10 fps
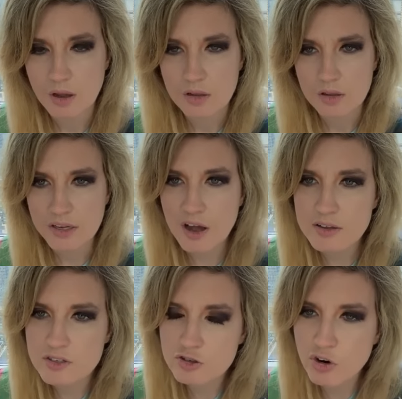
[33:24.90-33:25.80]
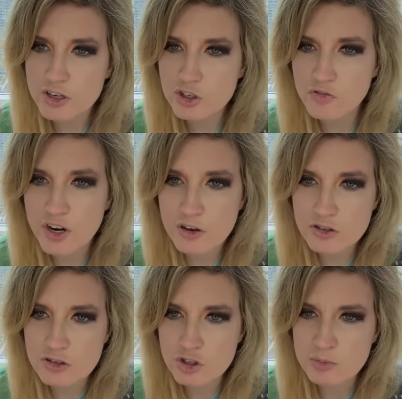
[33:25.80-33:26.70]
Leon says, Grace, your
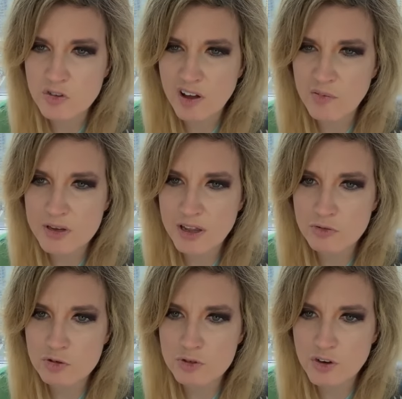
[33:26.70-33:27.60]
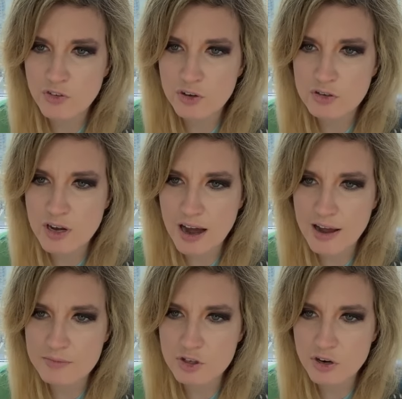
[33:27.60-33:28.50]
videos and streams have helped me get through some difficult
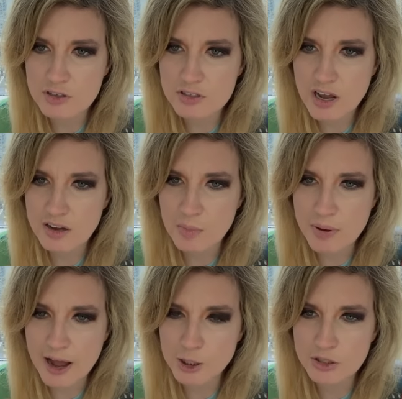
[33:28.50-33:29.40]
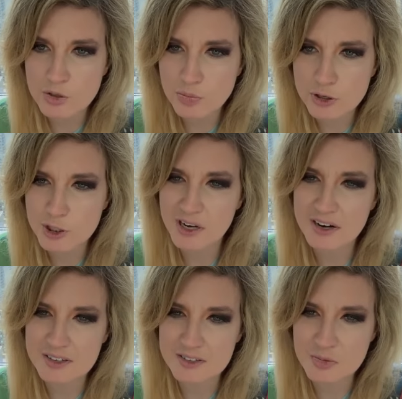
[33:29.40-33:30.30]
times. Your insight and compassion is
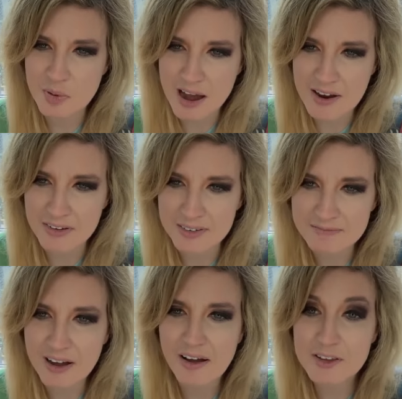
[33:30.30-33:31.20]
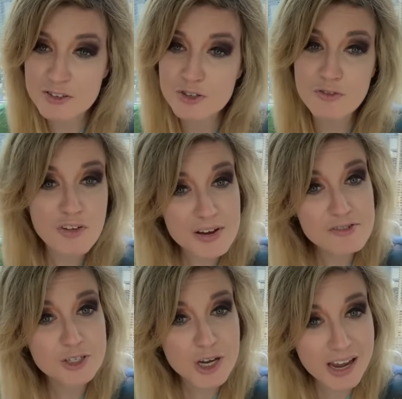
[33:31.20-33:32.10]
appreciated and inspiring. Ah, this is your
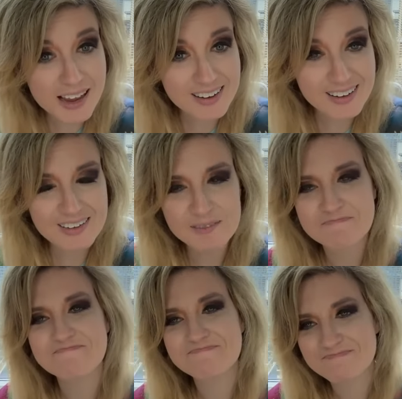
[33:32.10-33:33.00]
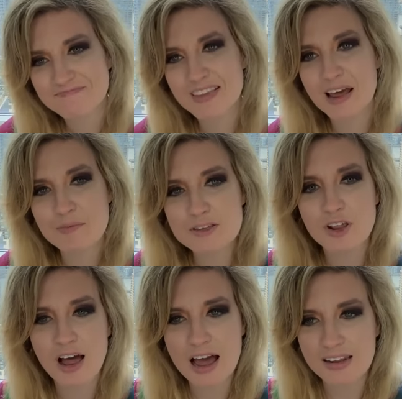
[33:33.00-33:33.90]
favorite channel? That means
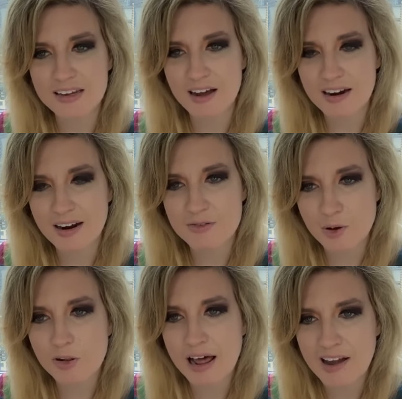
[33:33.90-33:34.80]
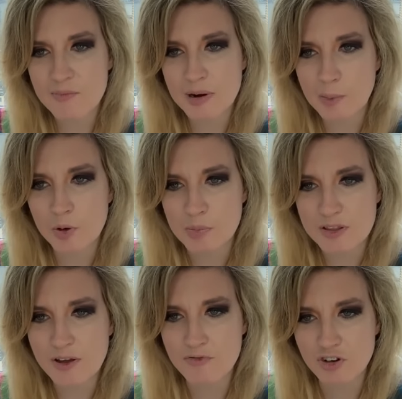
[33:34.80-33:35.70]
a lot, Leon, and I'm so glad I've been able to
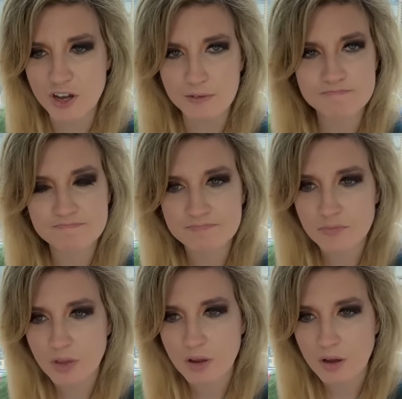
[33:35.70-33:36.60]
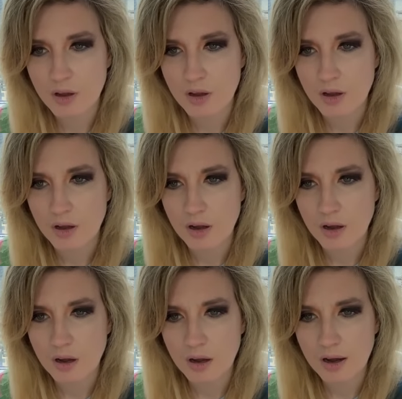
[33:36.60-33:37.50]
be there for you.
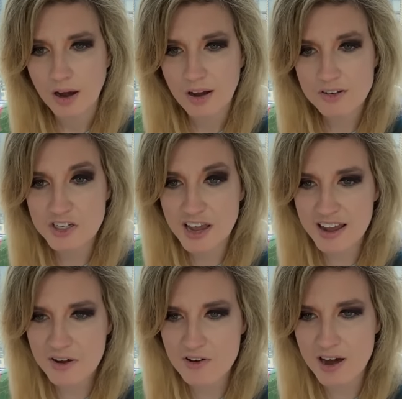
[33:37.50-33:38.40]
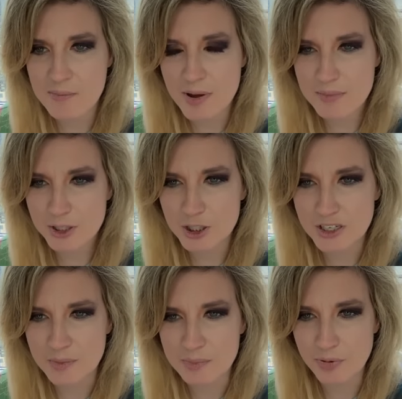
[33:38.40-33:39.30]
Uh, oh, Diego got a
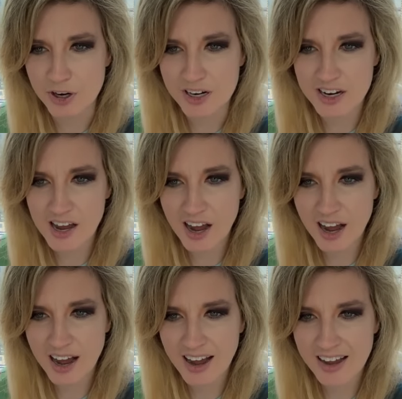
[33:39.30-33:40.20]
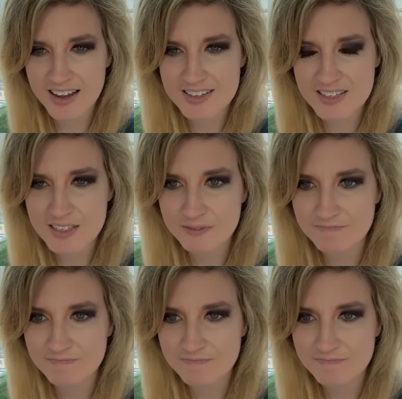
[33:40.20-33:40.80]
membership. Pretty nice.